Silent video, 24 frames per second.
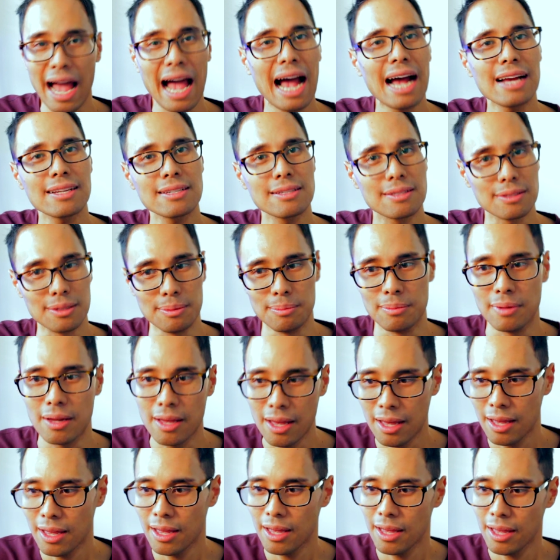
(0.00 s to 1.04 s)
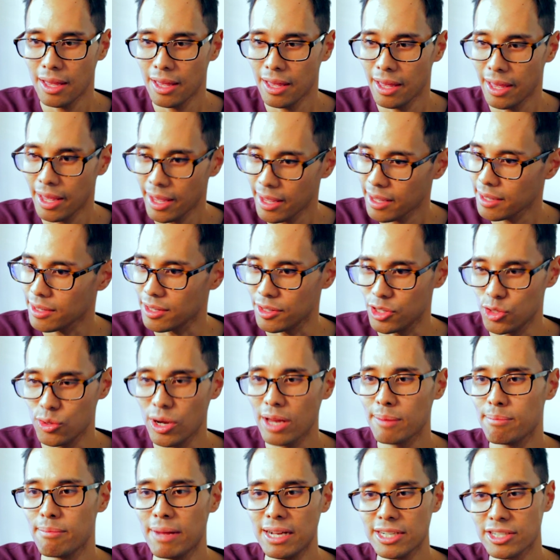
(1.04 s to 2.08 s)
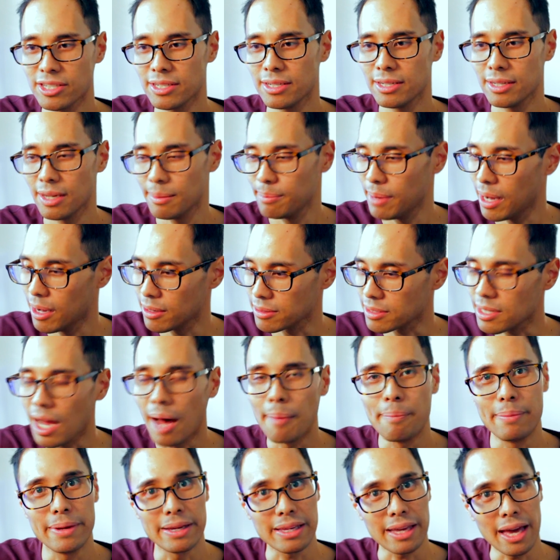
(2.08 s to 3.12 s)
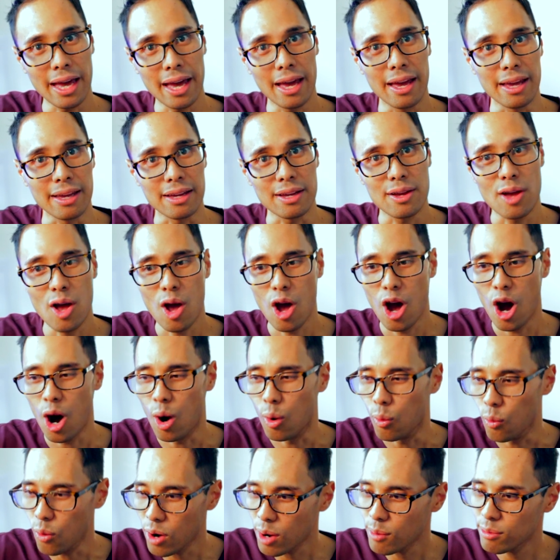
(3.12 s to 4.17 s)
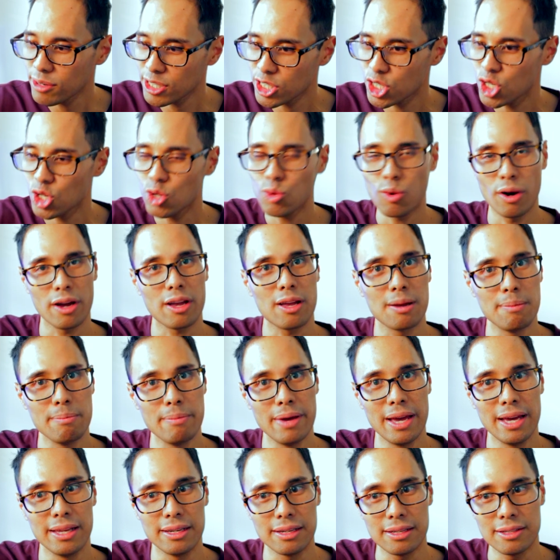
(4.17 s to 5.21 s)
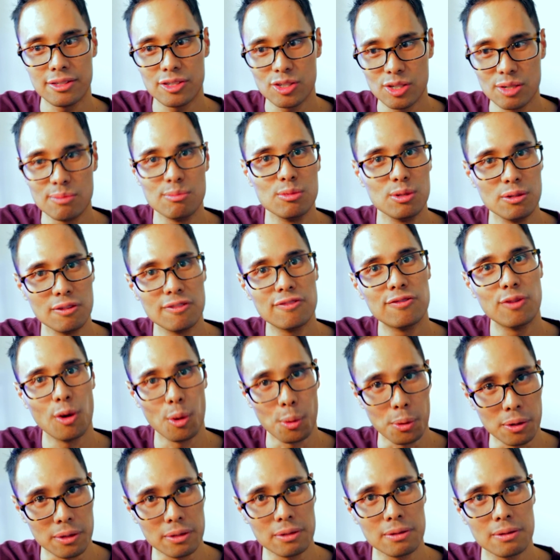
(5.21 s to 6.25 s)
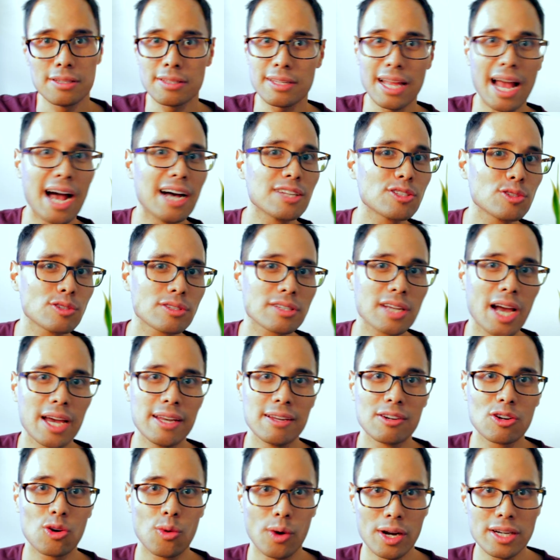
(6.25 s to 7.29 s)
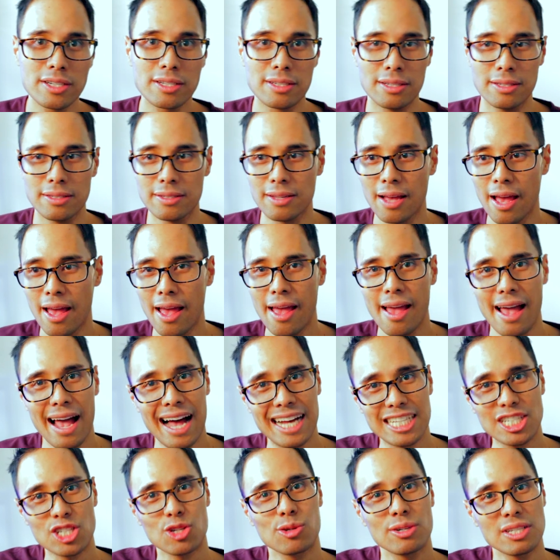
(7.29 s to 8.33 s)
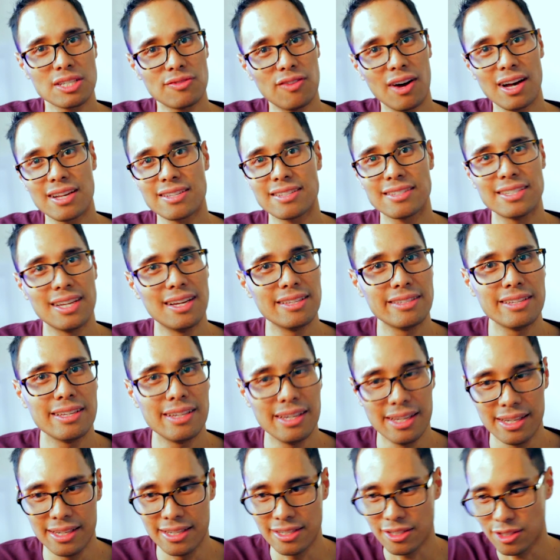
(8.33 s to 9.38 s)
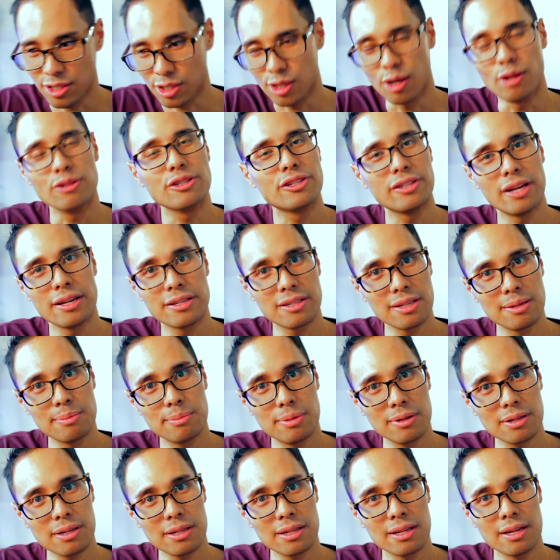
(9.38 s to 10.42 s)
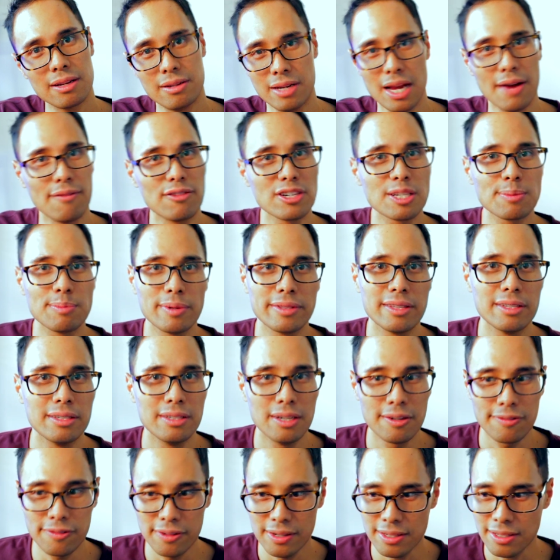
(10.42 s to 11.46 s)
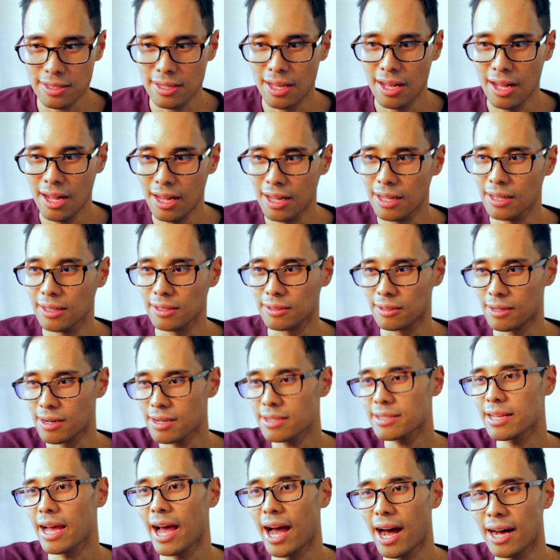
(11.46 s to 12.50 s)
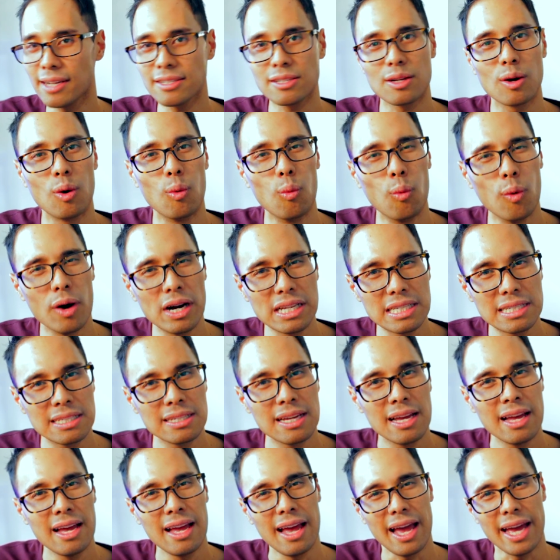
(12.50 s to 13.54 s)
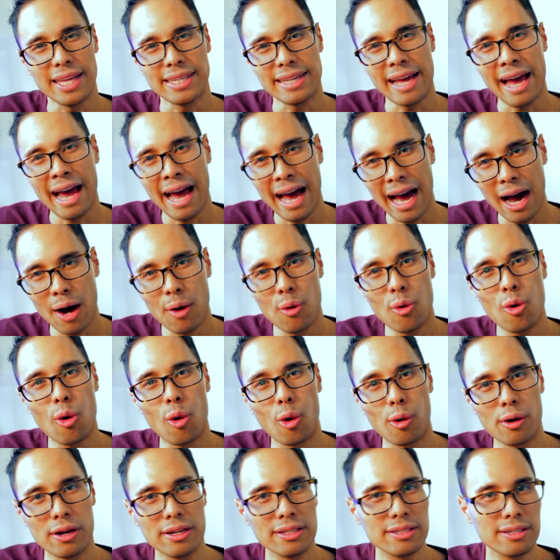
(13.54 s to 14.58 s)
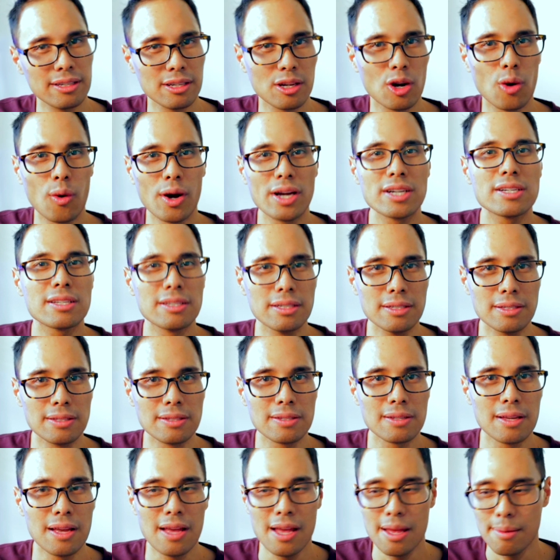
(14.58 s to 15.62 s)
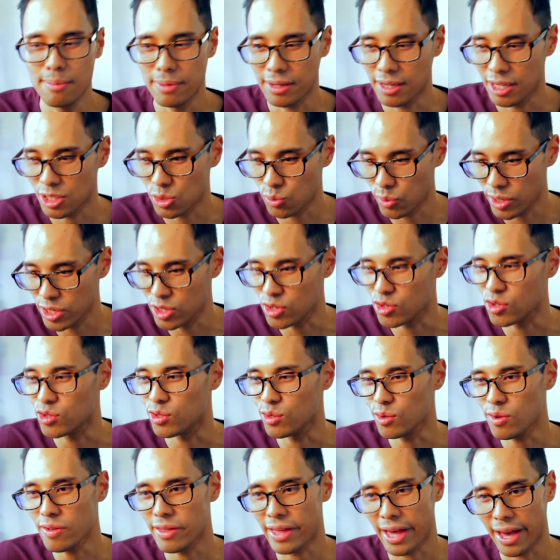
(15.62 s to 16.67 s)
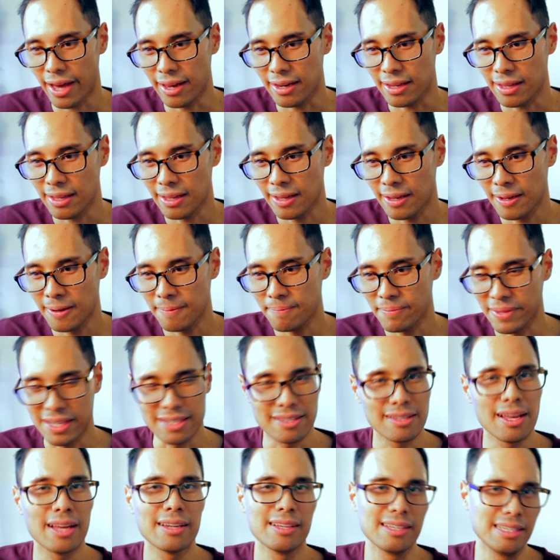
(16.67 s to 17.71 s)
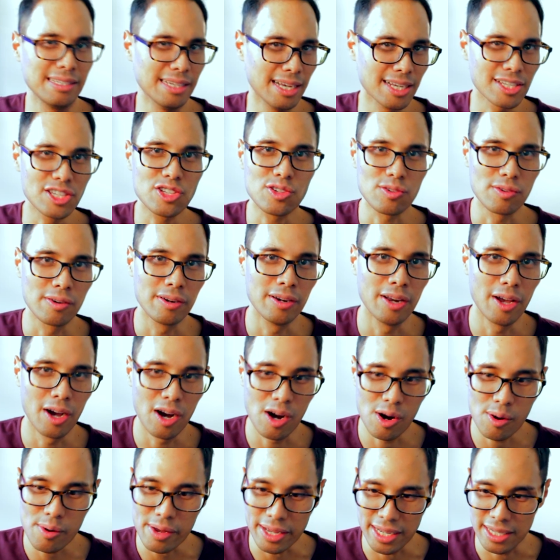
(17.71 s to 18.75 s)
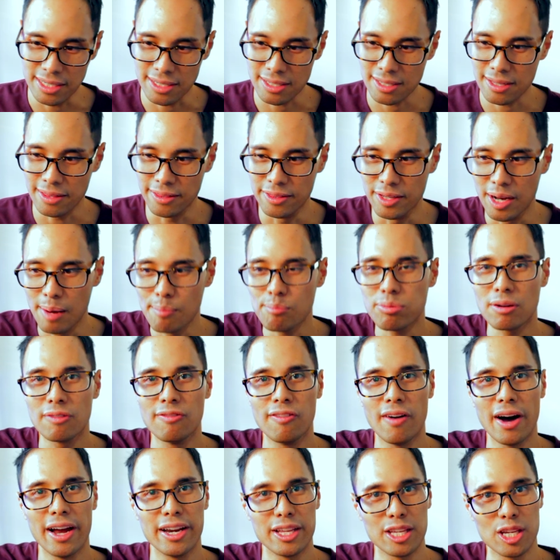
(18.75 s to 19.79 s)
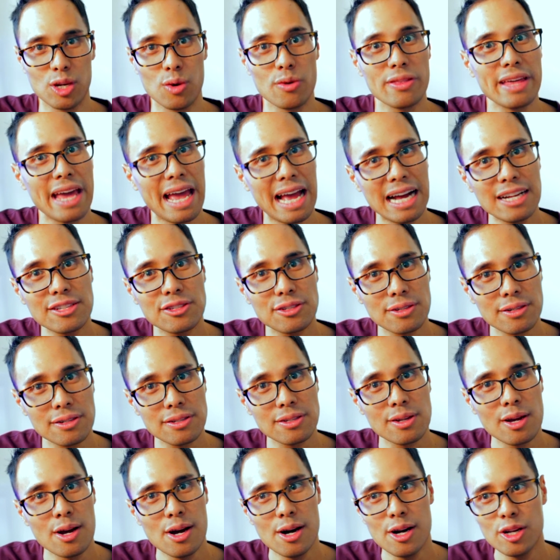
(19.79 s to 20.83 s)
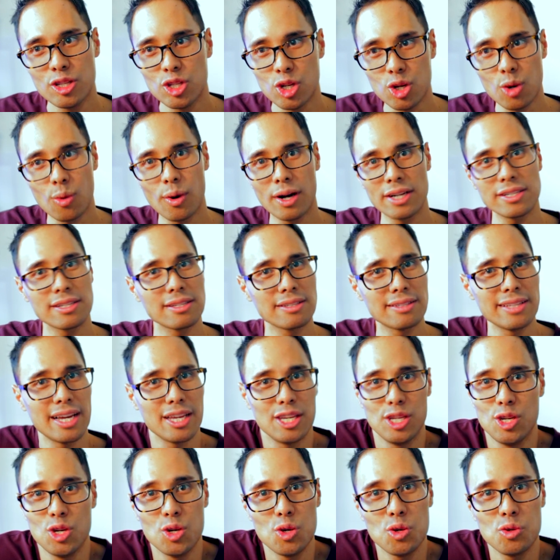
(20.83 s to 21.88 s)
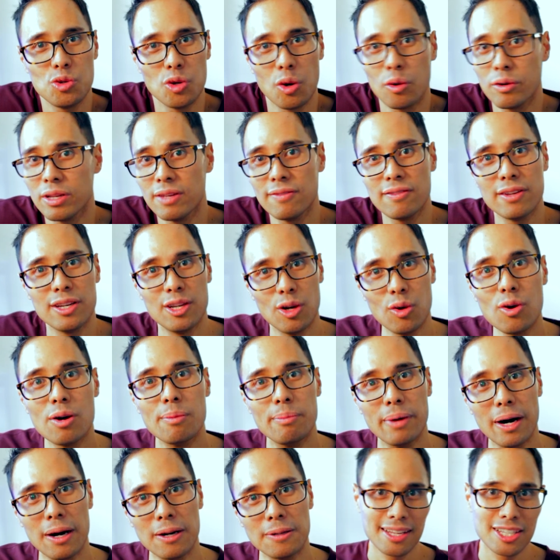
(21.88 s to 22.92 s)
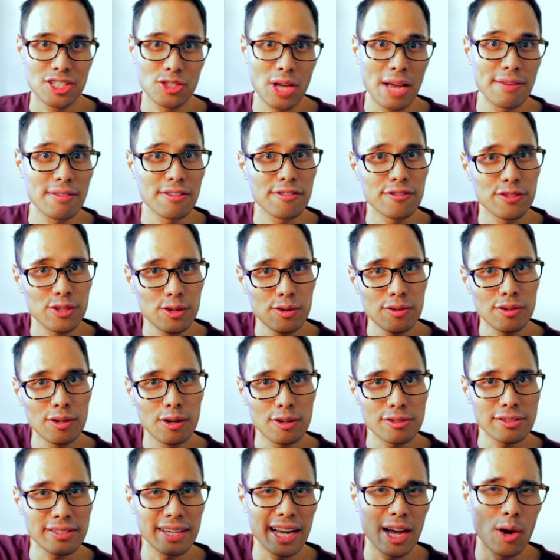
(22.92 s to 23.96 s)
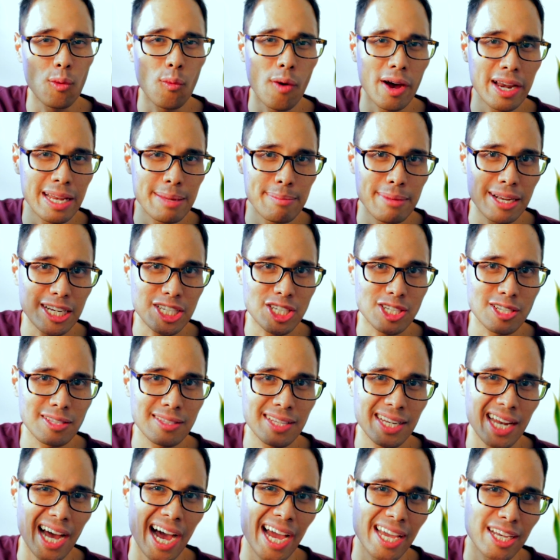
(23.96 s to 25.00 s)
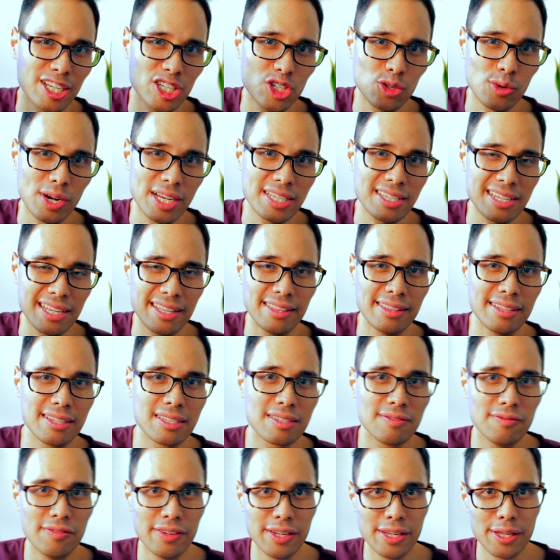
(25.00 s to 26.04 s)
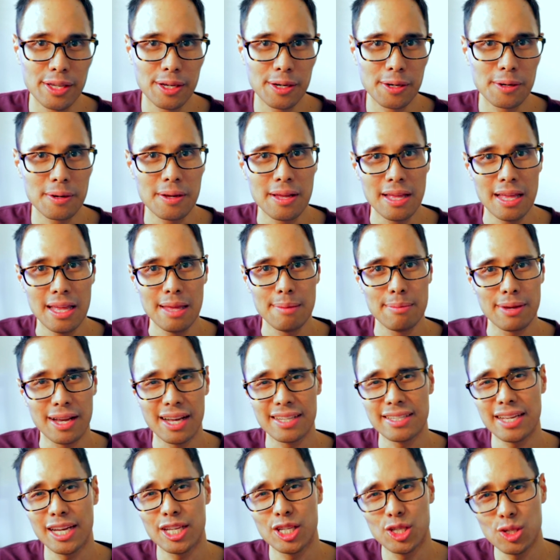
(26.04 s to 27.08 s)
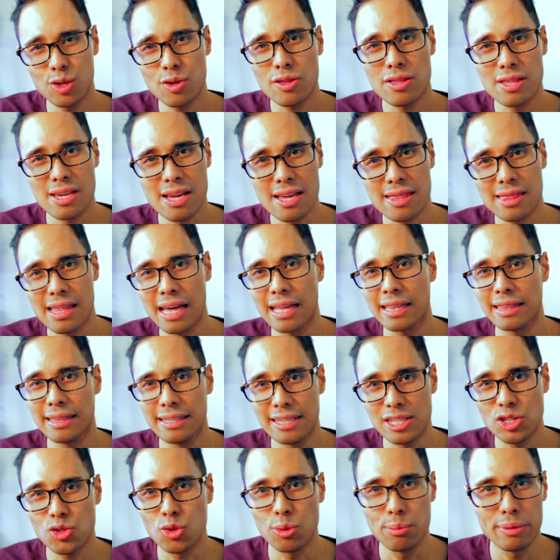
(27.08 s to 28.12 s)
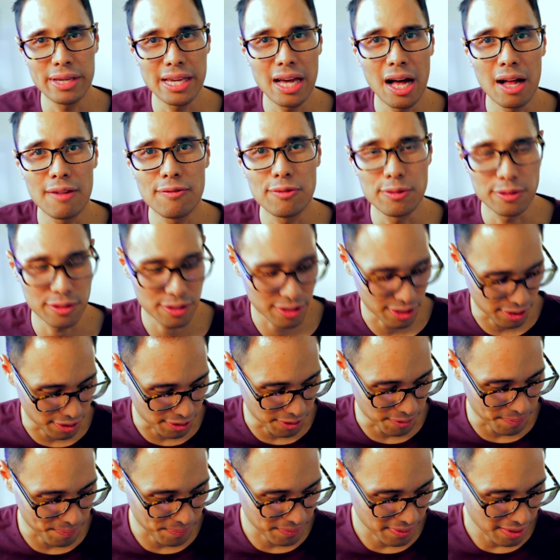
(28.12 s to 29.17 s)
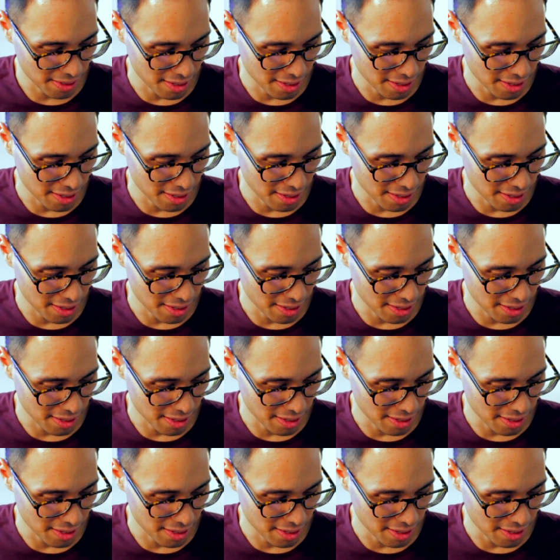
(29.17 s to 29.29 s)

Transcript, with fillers: Ask them, hey, you had mentioned about topic A. What would you recommend to move forward? Just ask those kind of questions. As Chris Voss says it in his negotiation book, Never Split the Difference, learn to ask what and how oriented questions. Because when you do that, it's not a yes or a no, it's them providing you with answers to questions that you don't even know about. So I have a few notes that I want to make sure that I address in this video because I do think that this will be helpful to you.